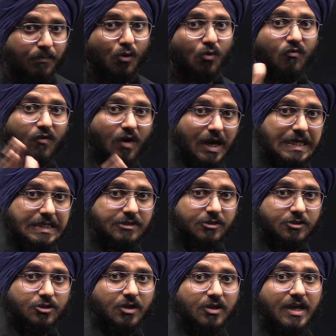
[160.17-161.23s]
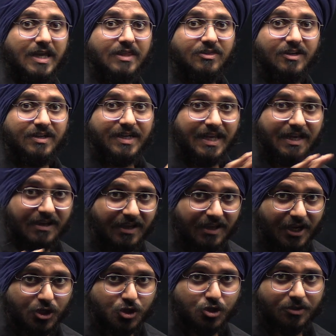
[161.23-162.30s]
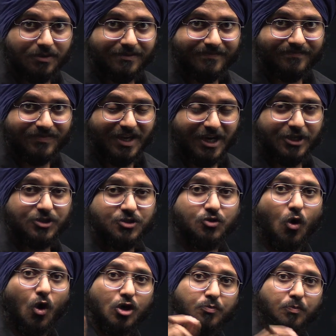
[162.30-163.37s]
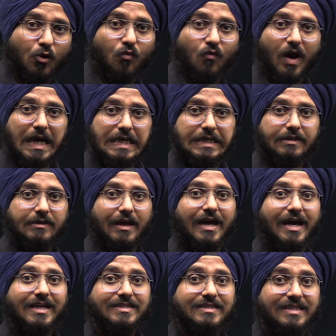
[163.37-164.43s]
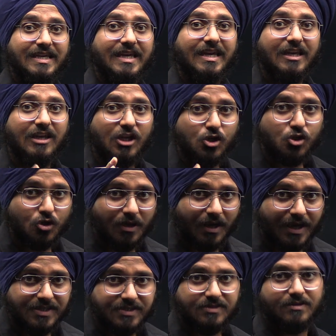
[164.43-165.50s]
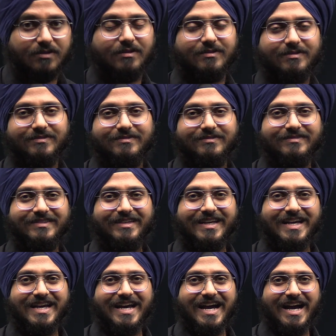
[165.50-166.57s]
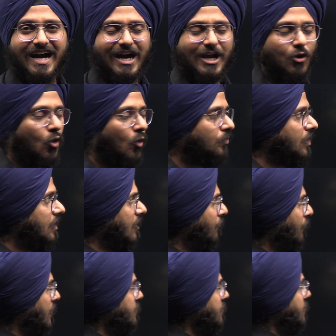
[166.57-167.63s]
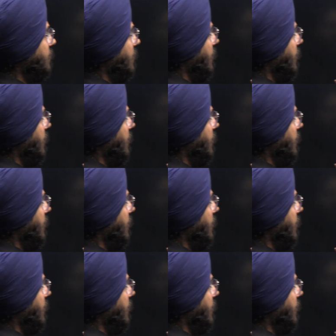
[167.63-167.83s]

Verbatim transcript: provided in the declaration. It is not provided as the initializer. I hope the difference is